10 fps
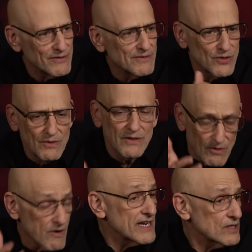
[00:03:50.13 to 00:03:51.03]
So that two of
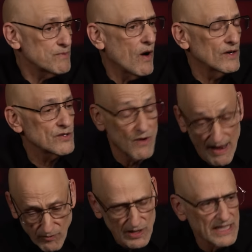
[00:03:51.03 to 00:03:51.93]
the greatest poets who
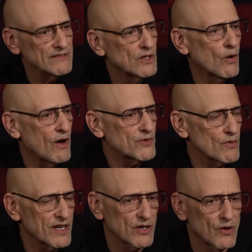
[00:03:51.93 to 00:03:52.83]
ever lived go off
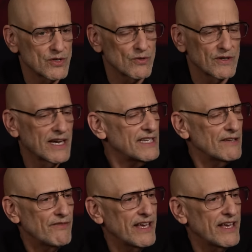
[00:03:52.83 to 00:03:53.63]
to write a ghost story and they